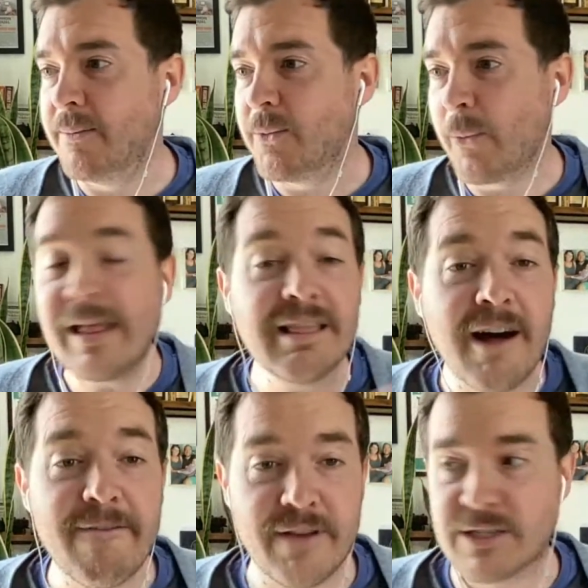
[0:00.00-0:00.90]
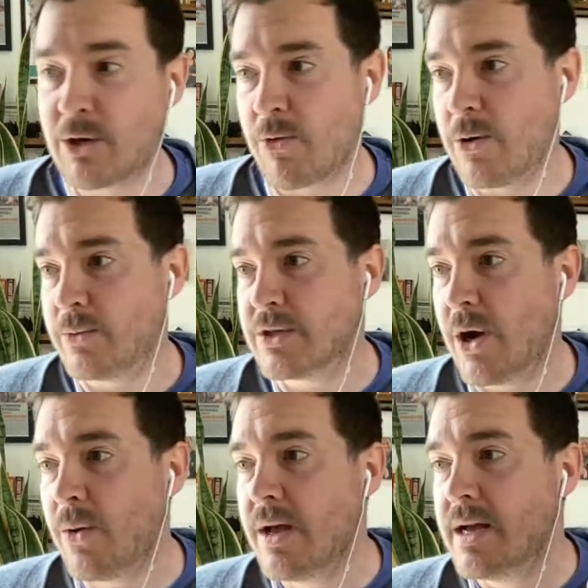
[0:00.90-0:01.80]
We love this crew.
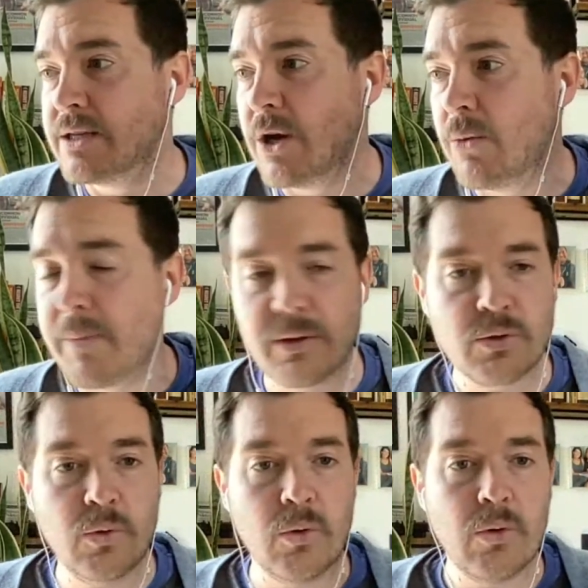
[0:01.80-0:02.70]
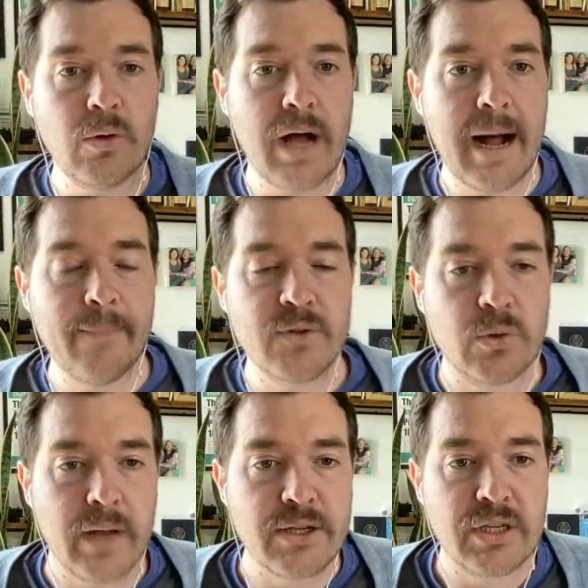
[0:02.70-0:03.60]
So middle school,
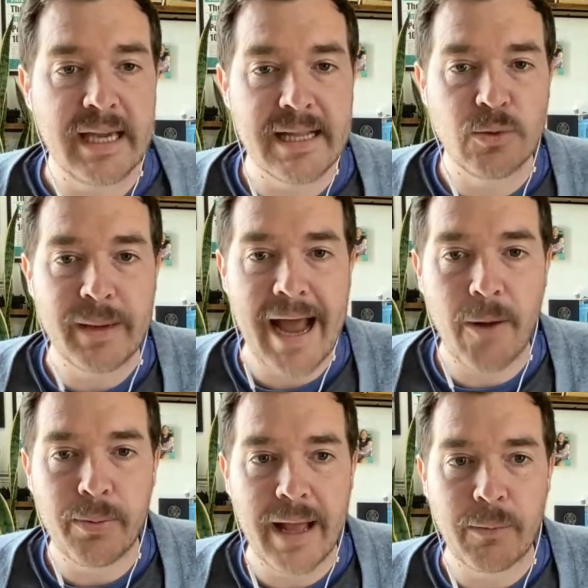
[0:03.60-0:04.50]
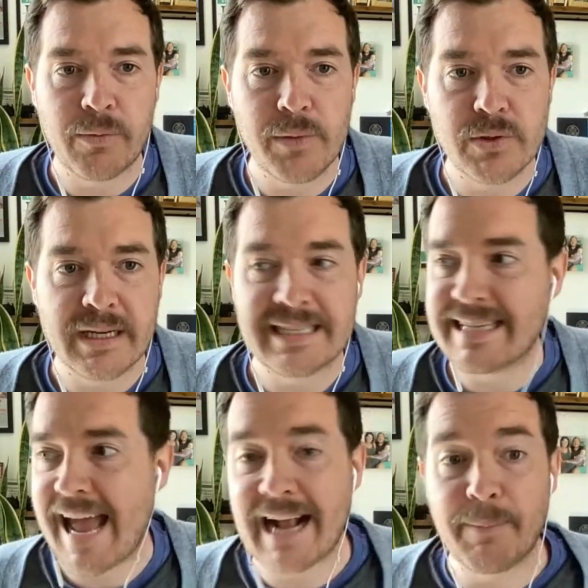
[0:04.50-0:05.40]
school-age kids will be out playing with music and
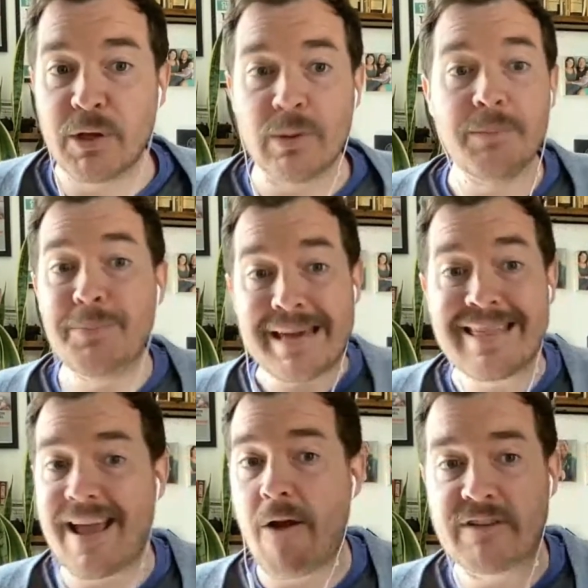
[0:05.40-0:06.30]
tech, but you can be there.